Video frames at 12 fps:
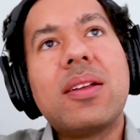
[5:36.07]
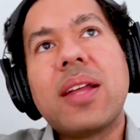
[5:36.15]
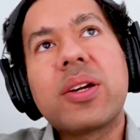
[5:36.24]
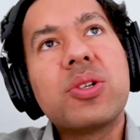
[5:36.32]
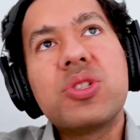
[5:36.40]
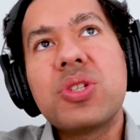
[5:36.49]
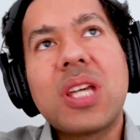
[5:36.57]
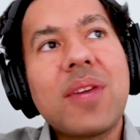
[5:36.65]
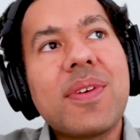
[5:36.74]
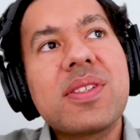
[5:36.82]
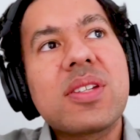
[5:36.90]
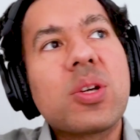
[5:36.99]
Like, could you
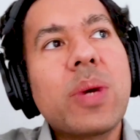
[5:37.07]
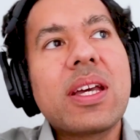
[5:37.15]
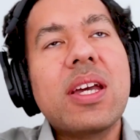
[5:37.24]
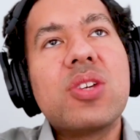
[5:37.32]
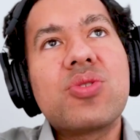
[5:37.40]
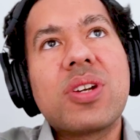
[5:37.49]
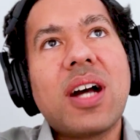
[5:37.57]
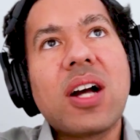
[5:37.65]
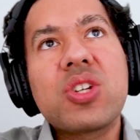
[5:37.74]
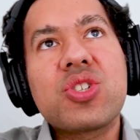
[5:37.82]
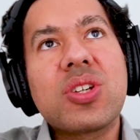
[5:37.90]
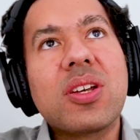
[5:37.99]
give us a quick
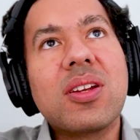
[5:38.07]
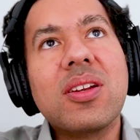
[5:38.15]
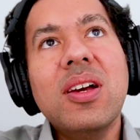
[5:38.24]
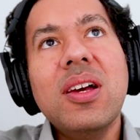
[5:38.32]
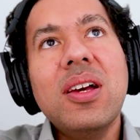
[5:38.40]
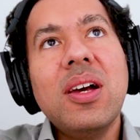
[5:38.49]
introduction